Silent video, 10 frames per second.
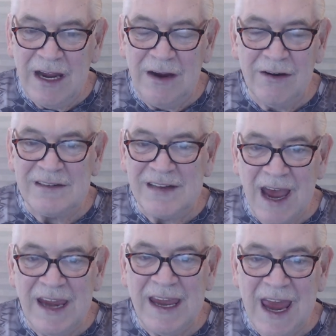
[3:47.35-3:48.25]
here at
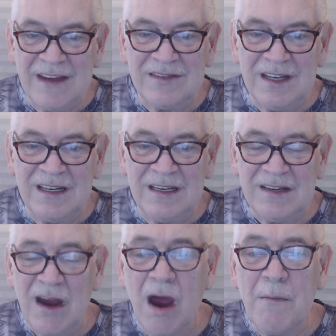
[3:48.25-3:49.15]
Ty Gaston's
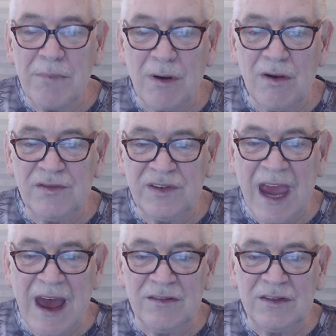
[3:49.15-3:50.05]
Pro
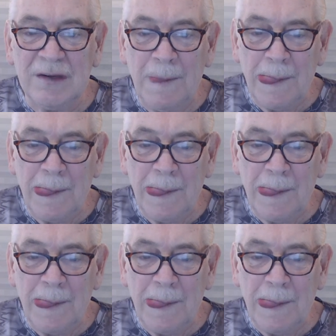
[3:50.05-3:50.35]
Scouts.